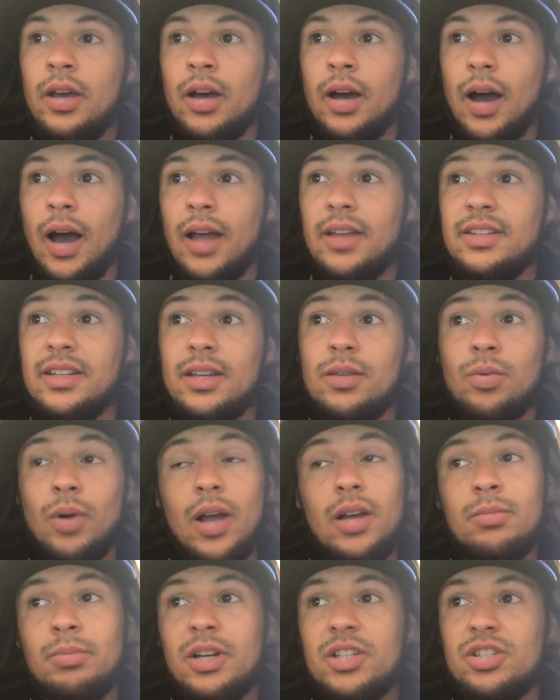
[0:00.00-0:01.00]
I did
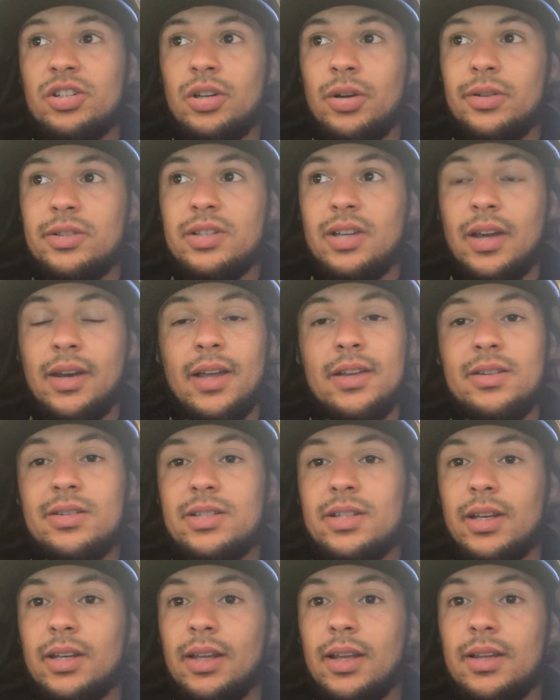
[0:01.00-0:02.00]
write a bunch of notes down. I
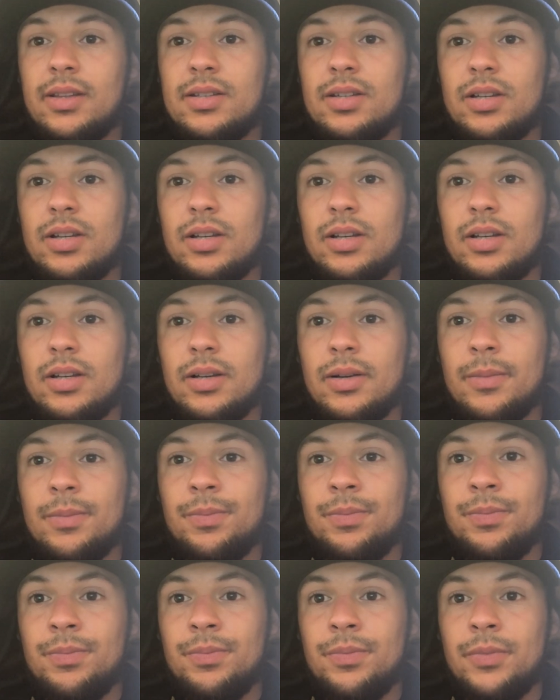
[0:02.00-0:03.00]
just didn't get to